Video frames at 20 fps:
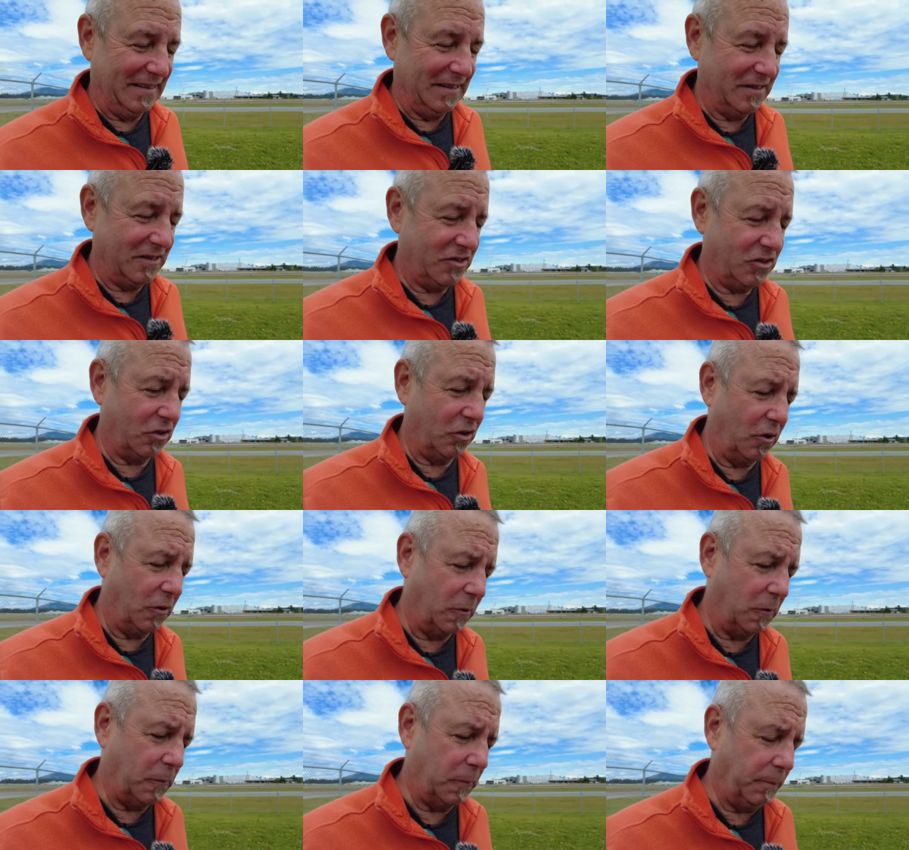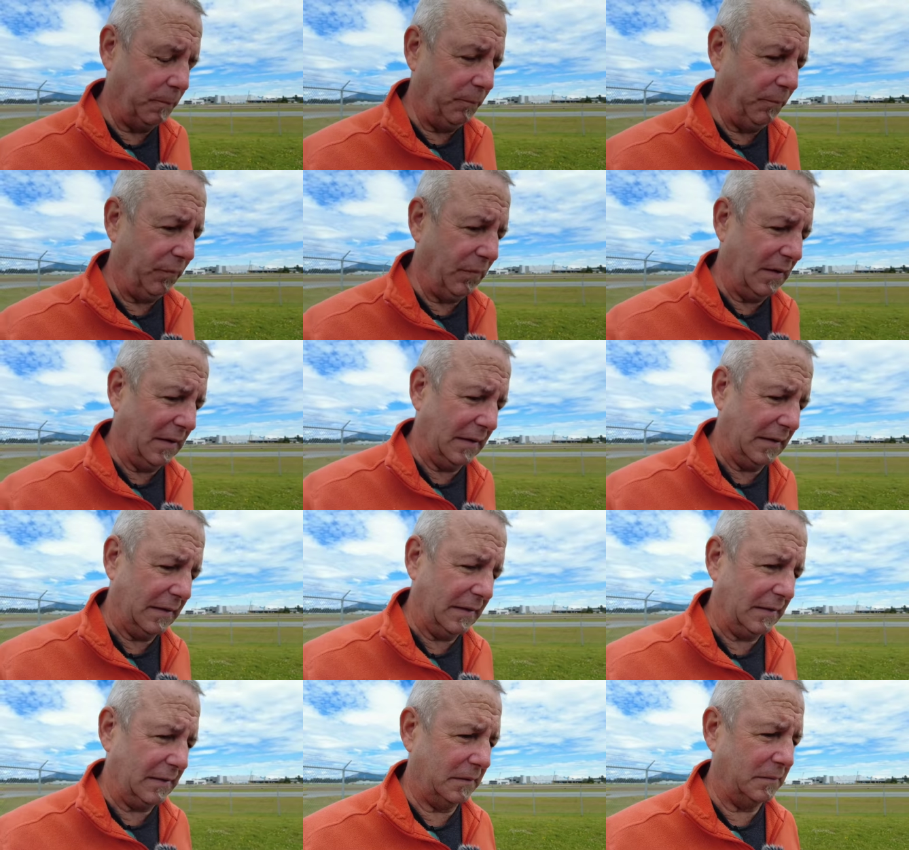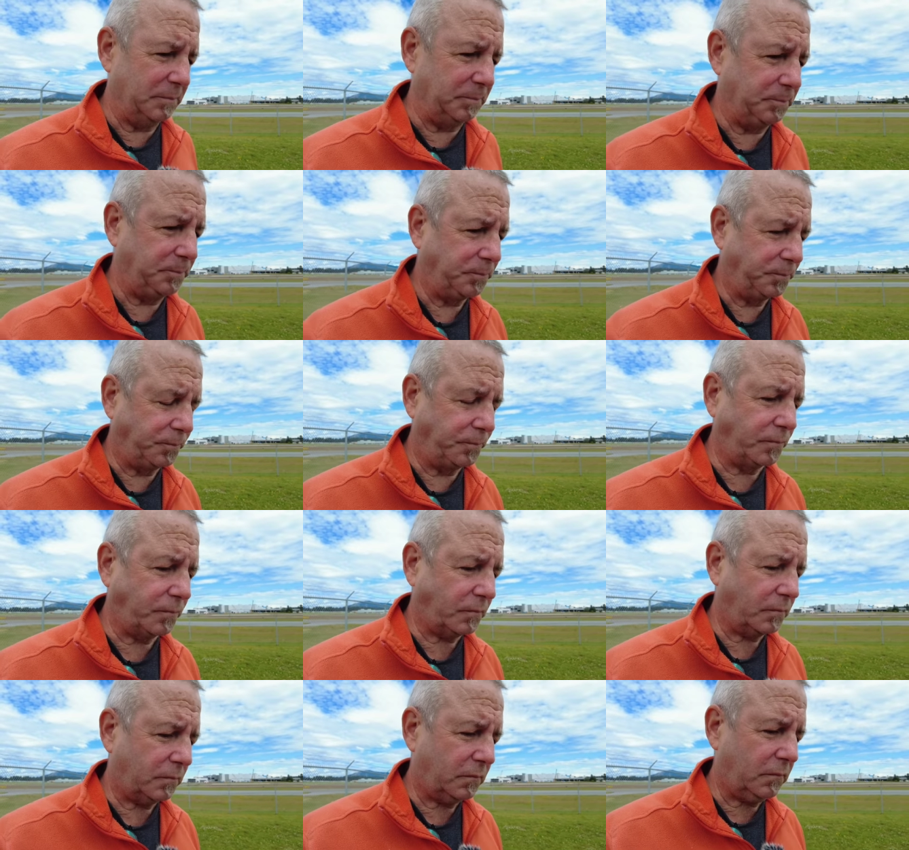So now
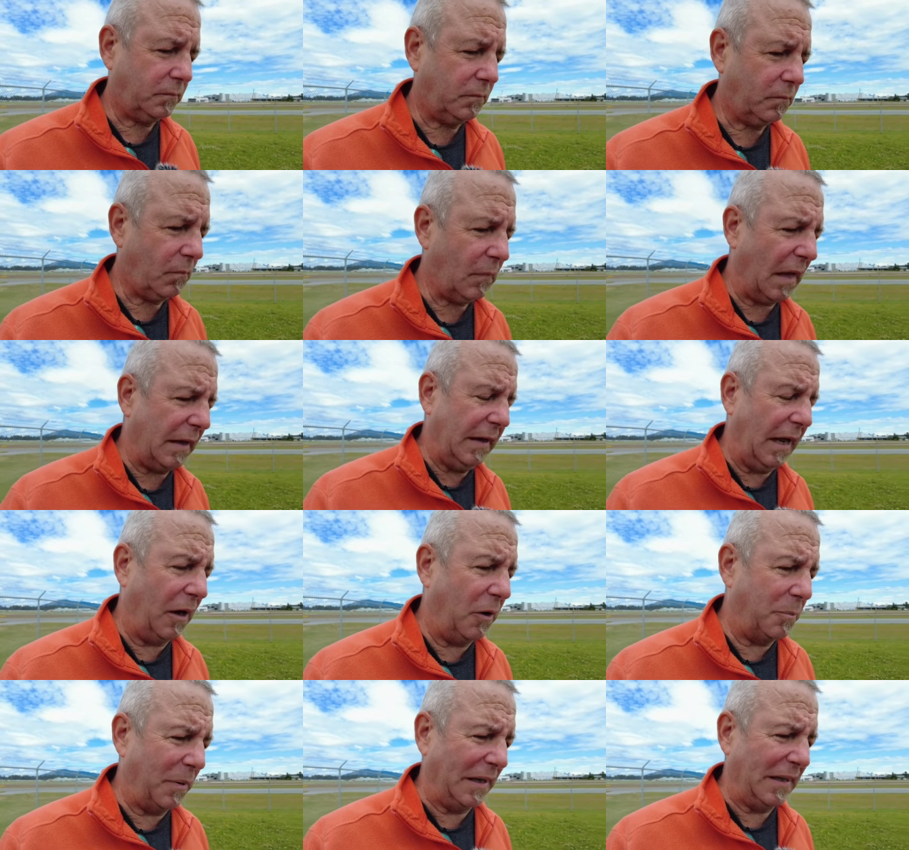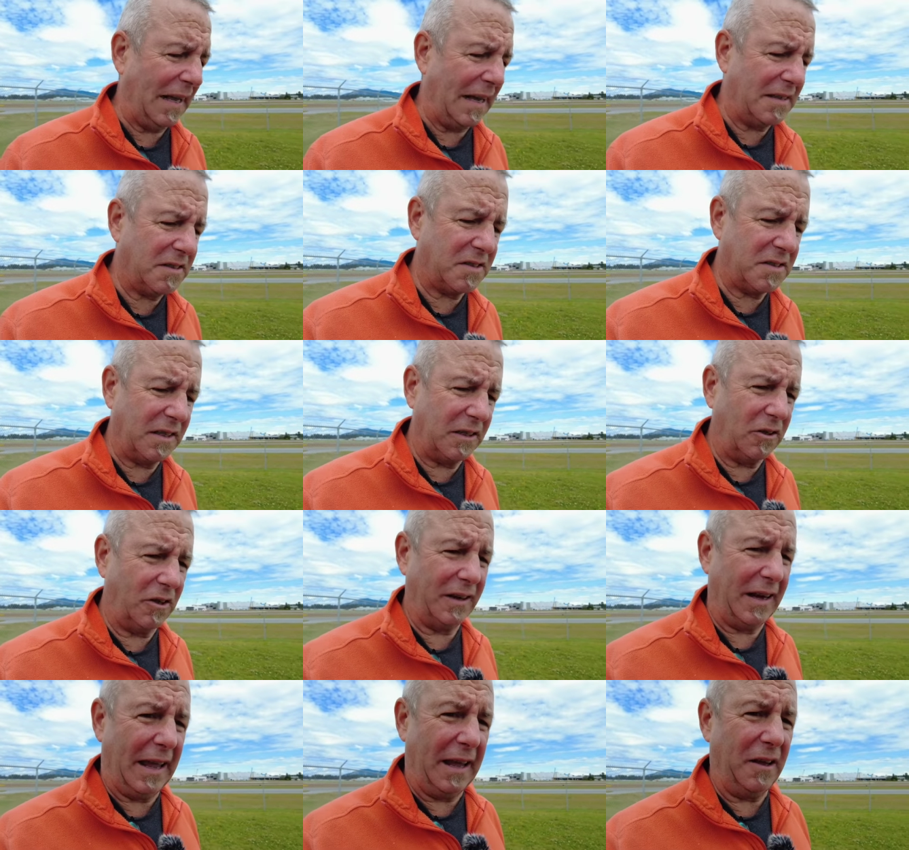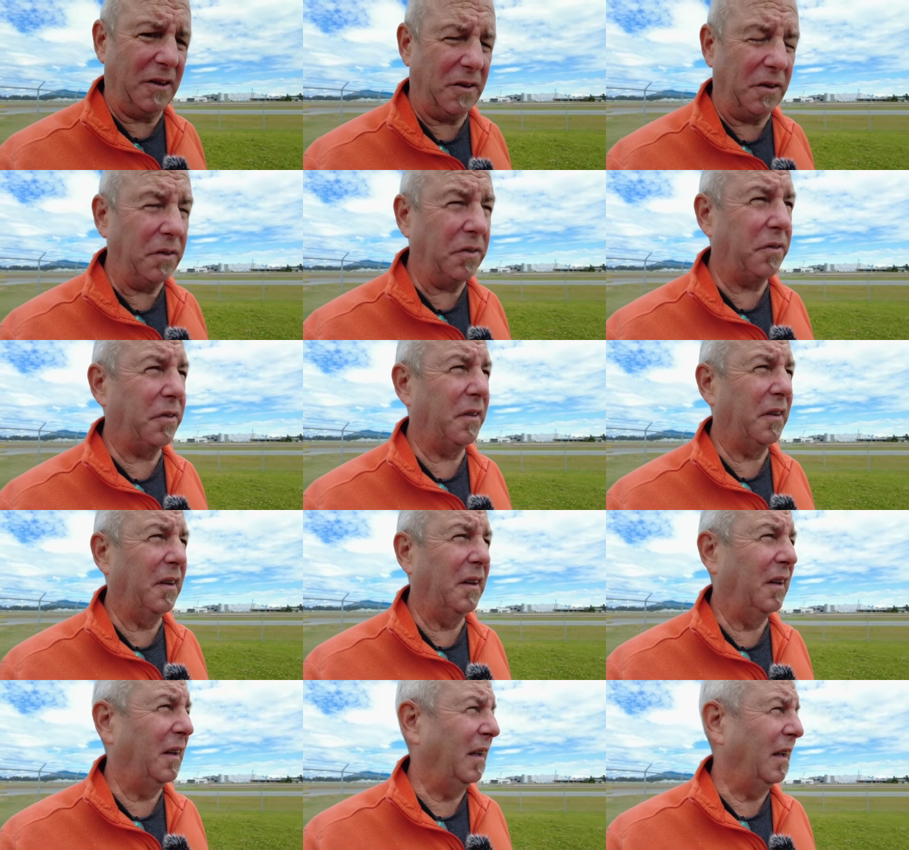my last thing on health
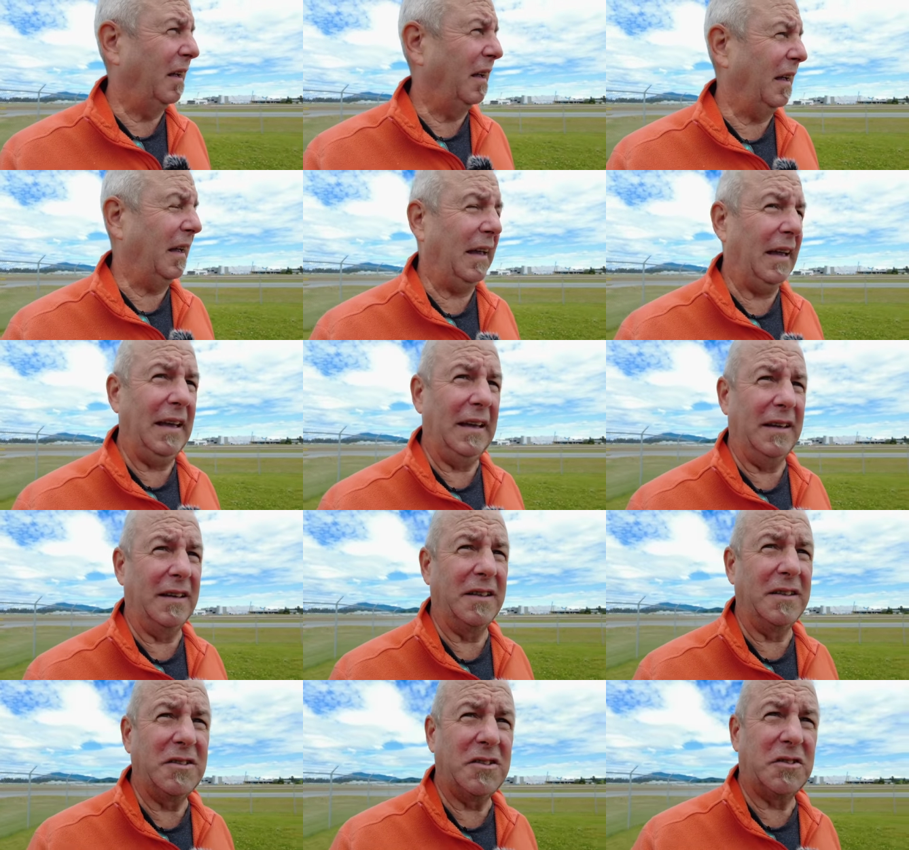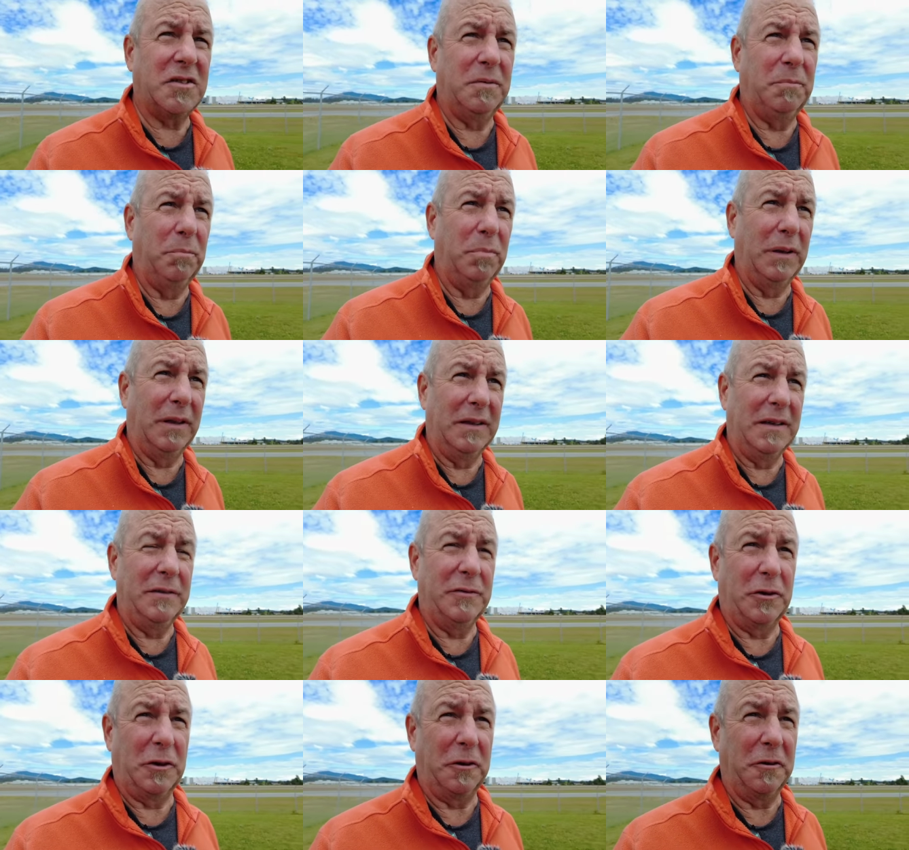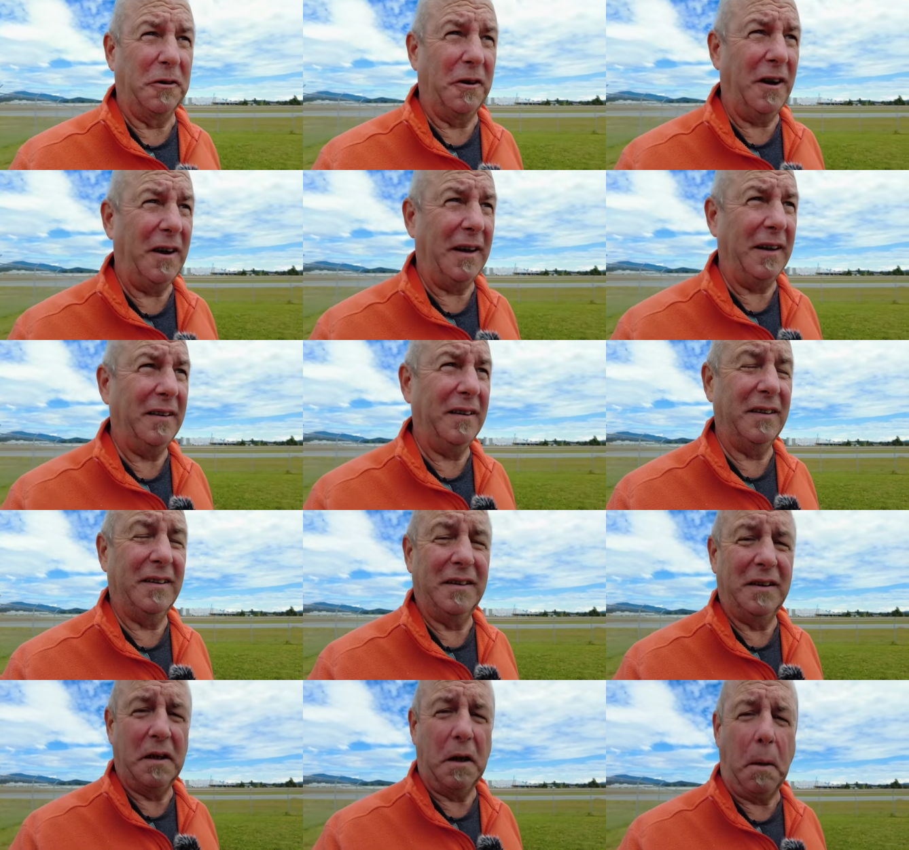is, believe it or not,
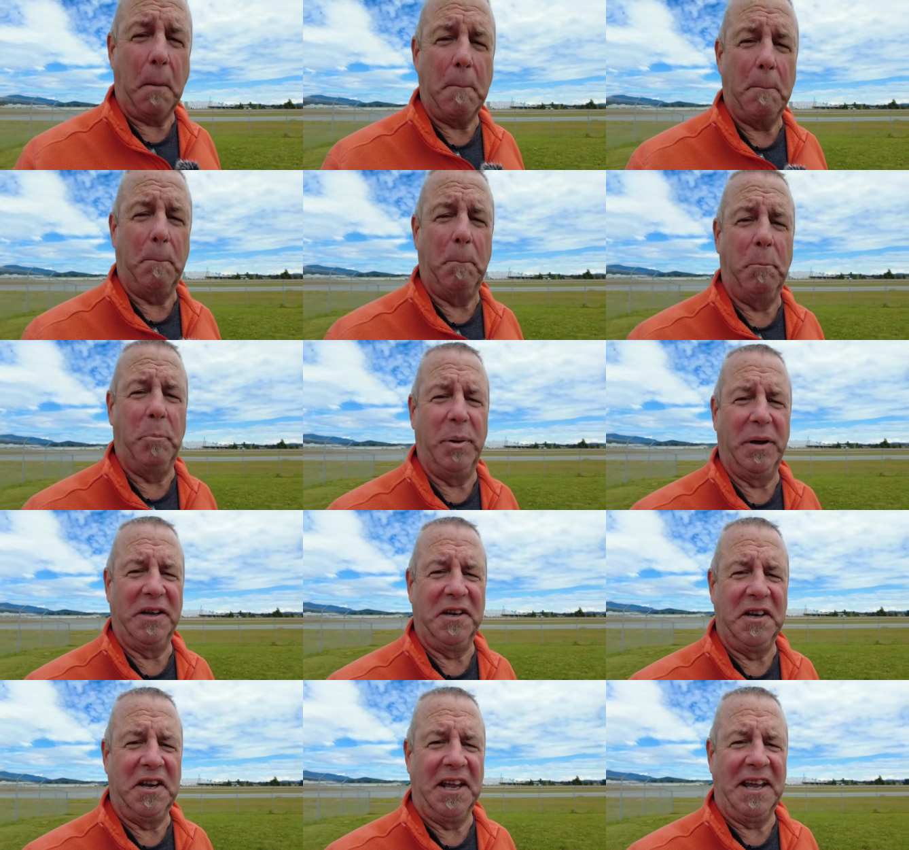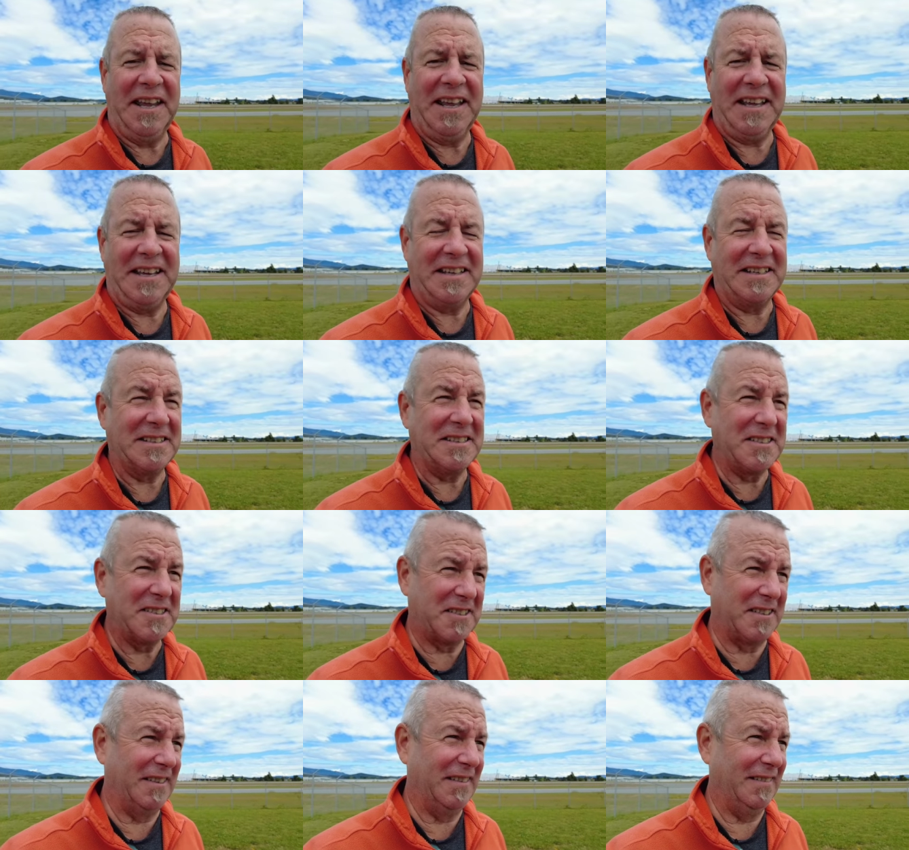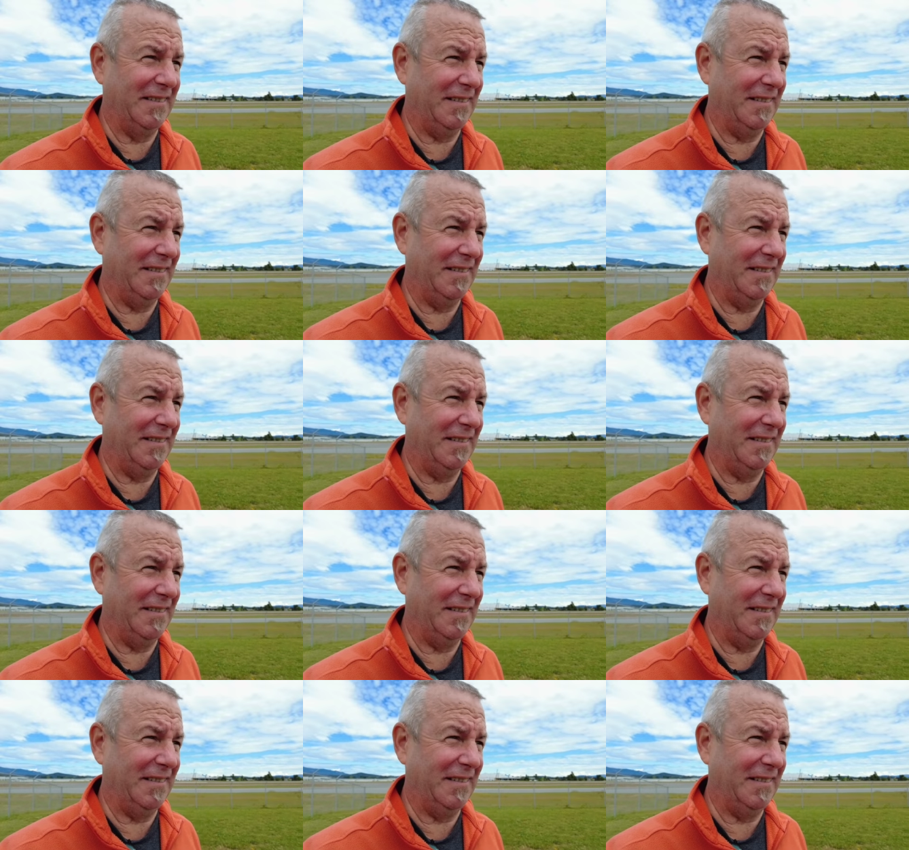bidets.